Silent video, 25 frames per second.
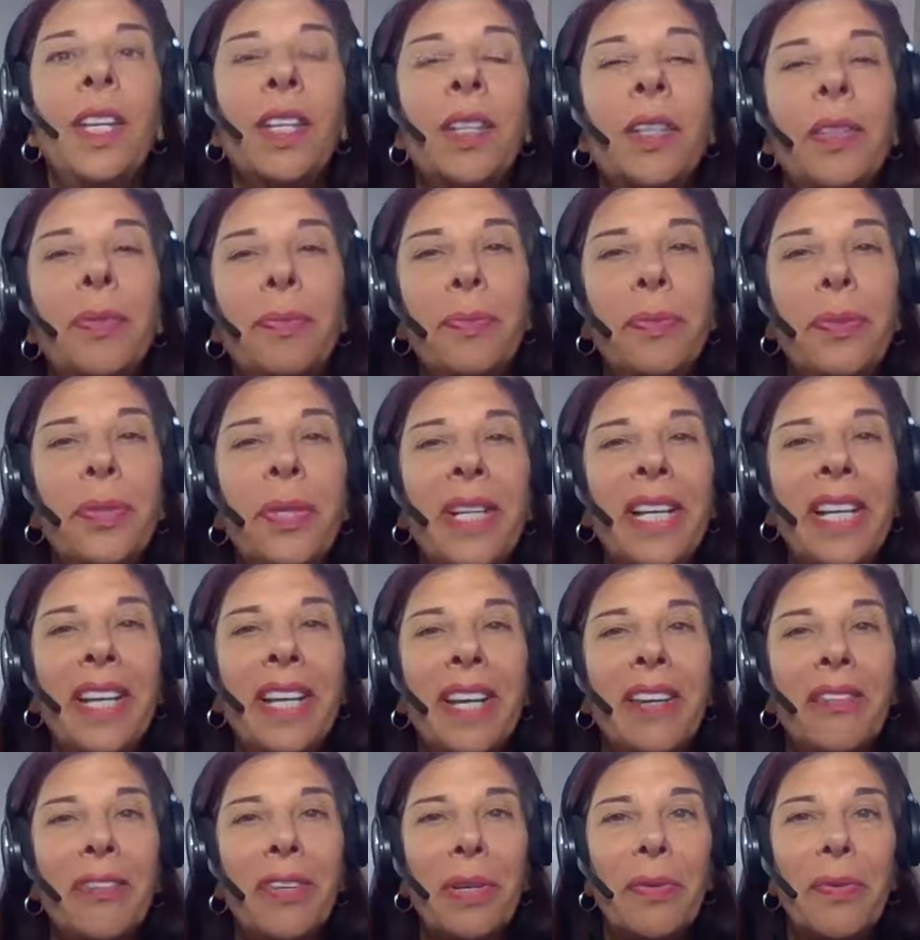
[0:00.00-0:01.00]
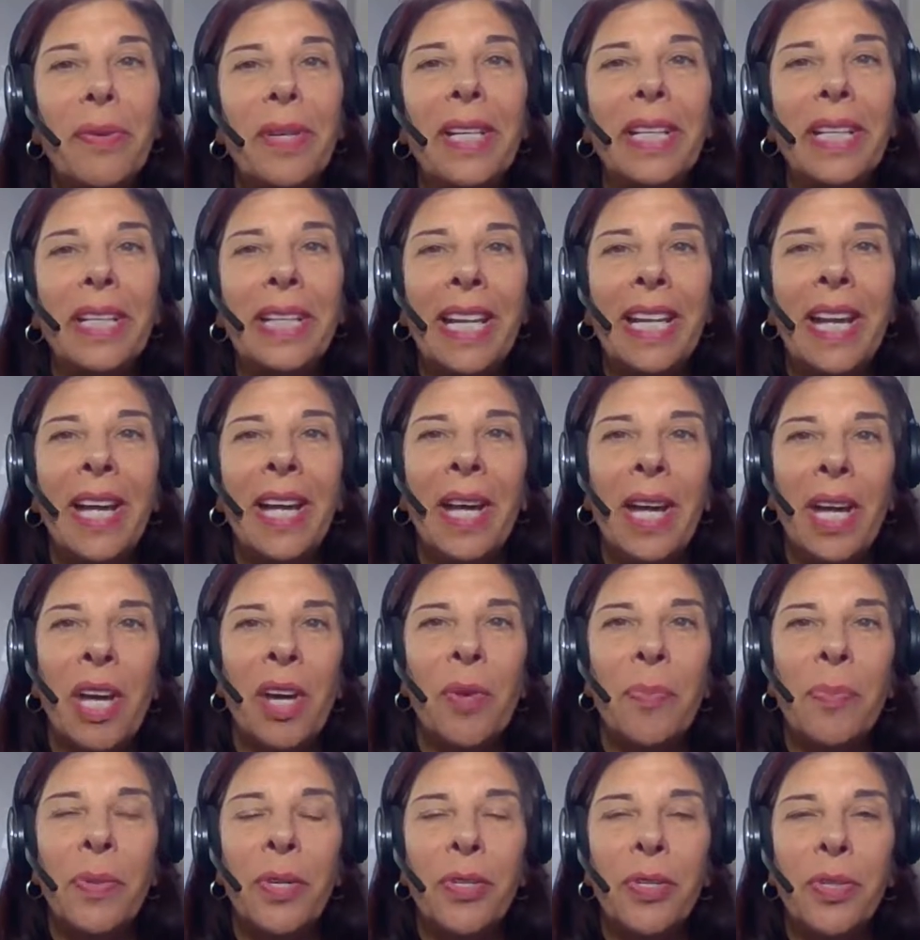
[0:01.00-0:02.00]
Good morning, everyone. I
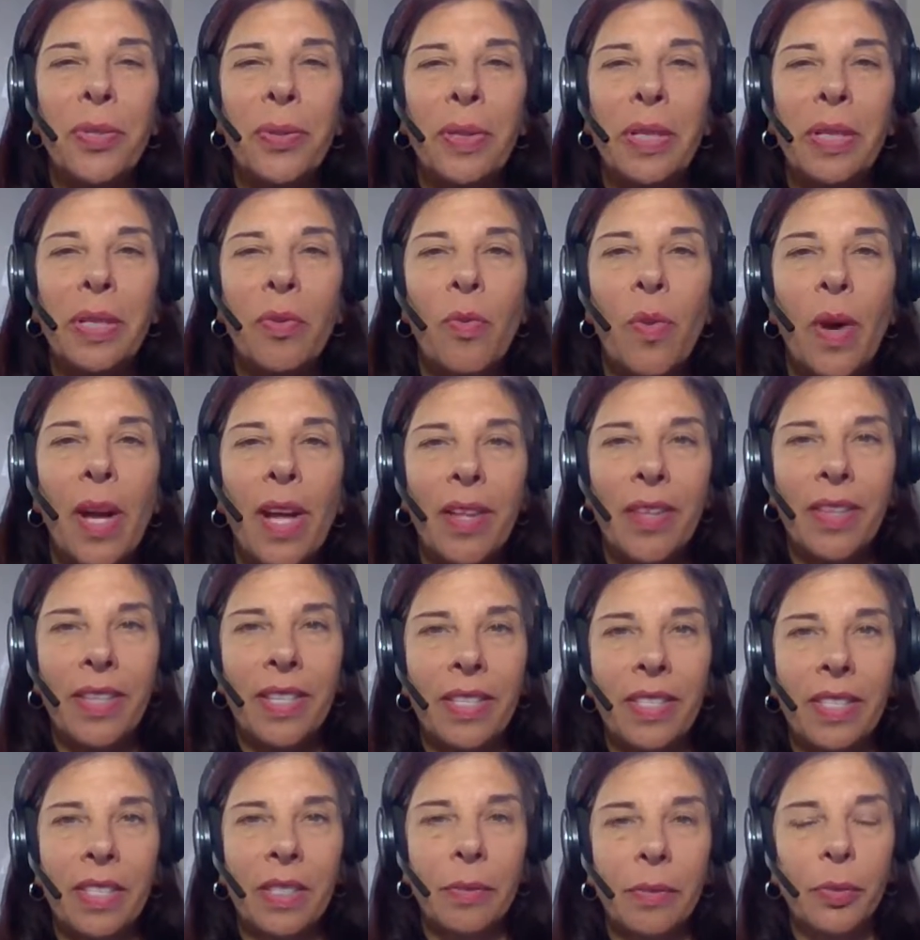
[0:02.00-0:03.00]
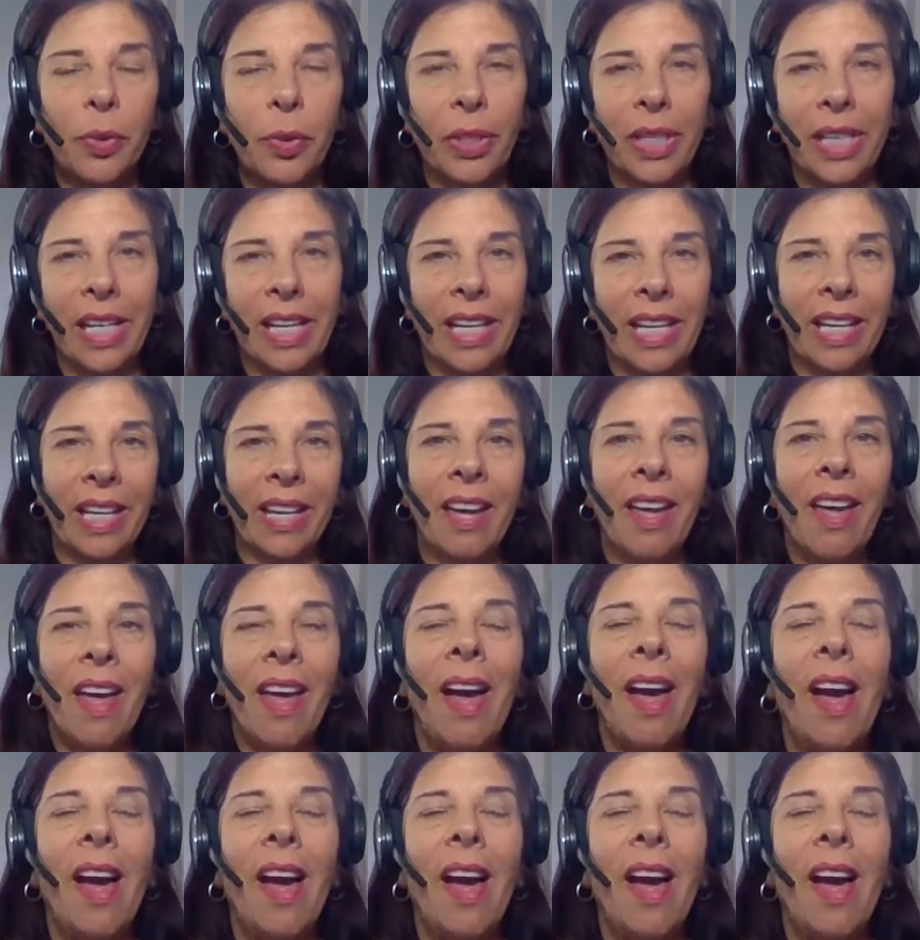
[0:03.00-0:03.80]
hope you're doing well this morning.